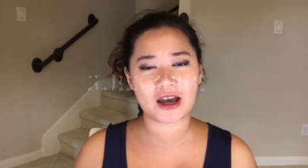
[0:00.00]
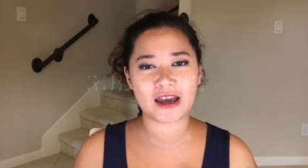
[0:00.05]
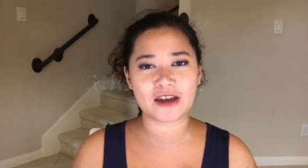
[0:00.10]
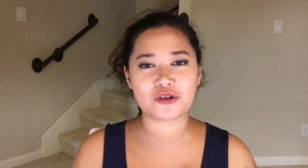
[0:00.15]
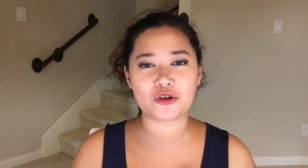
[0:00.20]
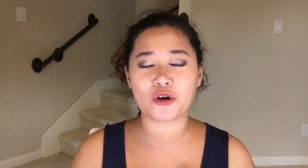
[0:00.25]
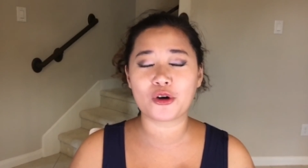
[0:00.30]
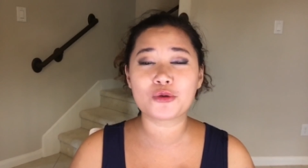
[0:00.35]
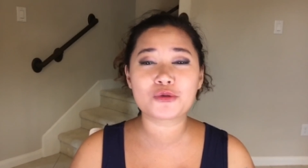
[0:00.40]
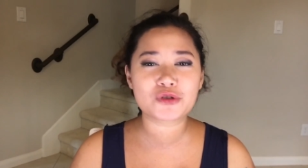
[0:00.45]
and
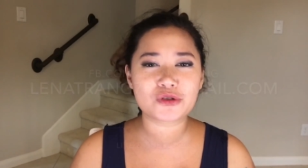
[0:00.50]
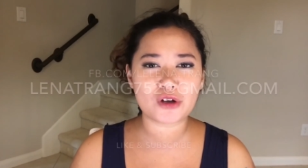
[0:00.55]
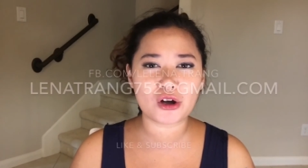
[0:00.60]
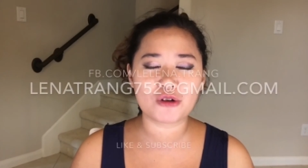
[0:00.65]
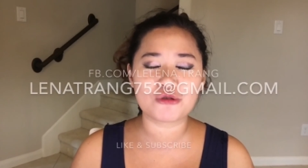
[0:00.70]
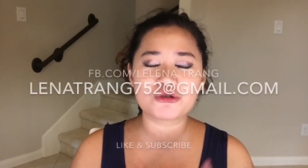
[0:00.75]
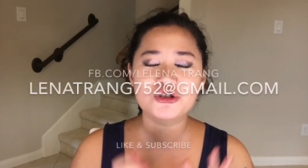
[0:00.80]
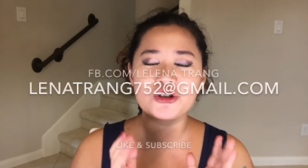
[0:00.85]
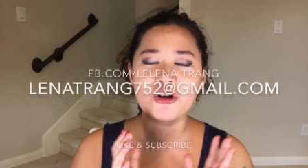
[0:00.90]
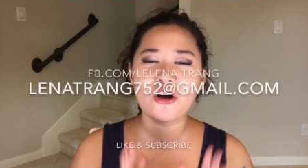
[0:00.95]

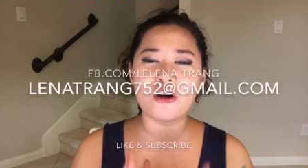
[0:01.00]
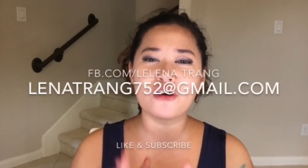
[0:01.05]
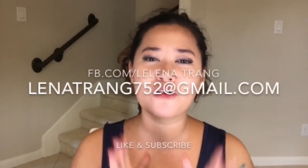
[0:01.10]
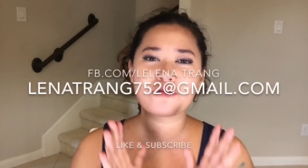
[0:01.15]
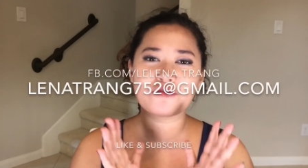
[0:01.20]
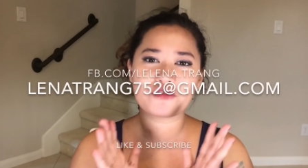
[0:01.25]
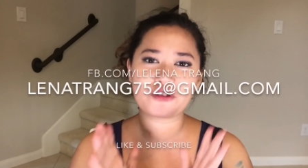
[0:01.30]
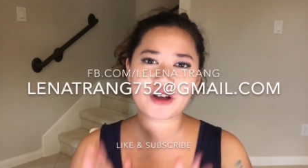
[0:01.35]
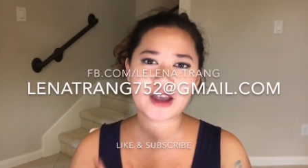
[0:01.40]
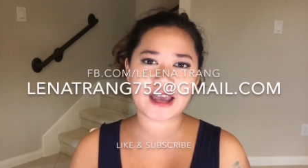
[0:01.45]
also
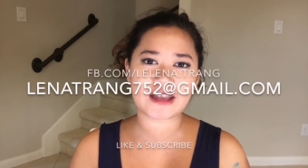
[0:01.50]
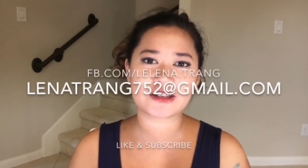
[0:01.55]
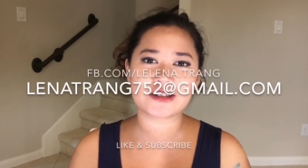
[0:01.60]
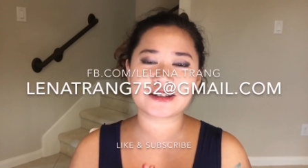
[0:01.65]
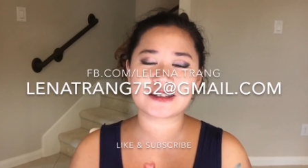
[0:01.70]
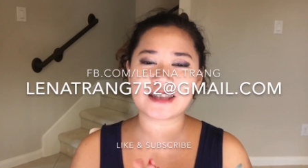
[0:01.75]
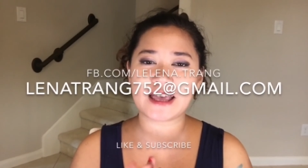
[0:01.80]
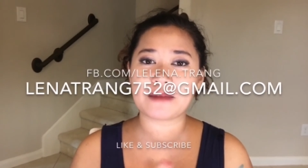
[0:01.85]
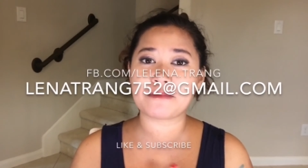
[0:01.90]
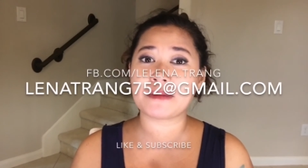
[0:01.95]
don't forget to
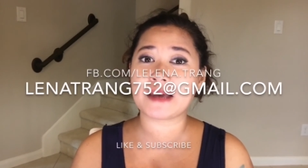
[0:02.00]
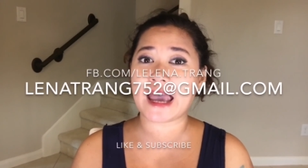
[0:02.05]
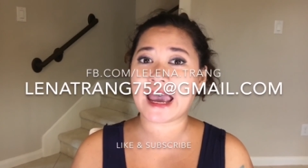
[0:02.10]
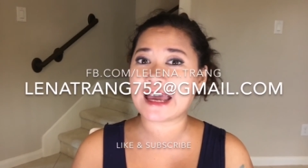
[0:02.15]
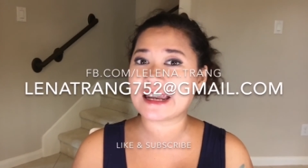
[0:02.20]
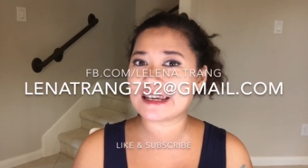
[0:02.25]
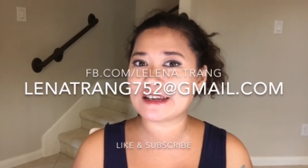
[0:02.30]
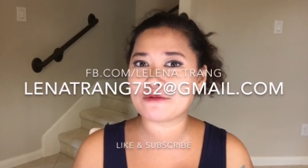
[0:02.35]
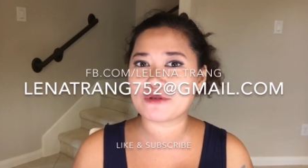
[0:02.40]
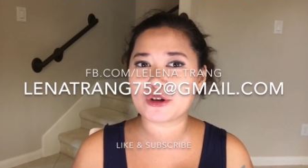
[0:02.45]
send me
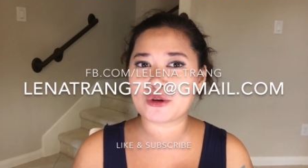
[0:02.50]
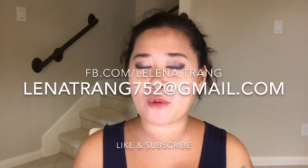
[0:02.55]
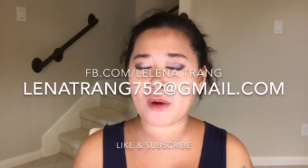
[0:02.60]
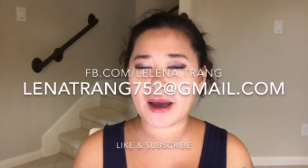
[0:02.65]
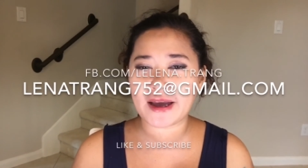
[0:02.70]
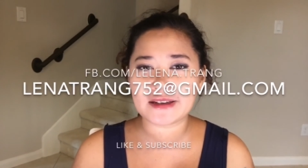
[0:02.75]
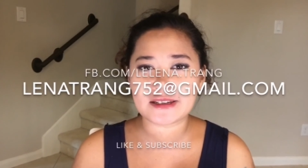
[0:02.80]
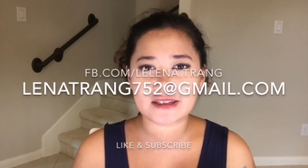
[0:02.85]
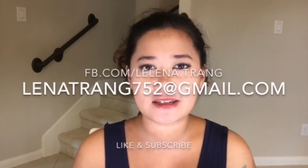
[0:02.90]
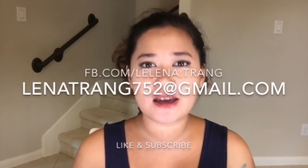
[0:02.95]
any
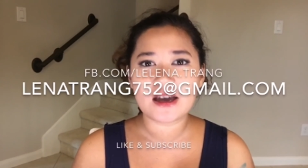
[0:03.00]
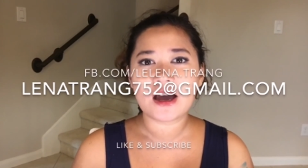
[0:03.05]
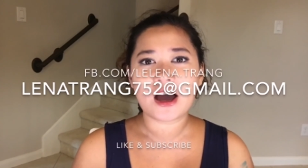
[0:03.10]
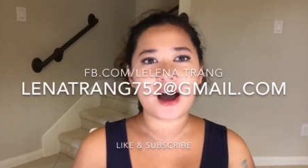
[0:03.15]
request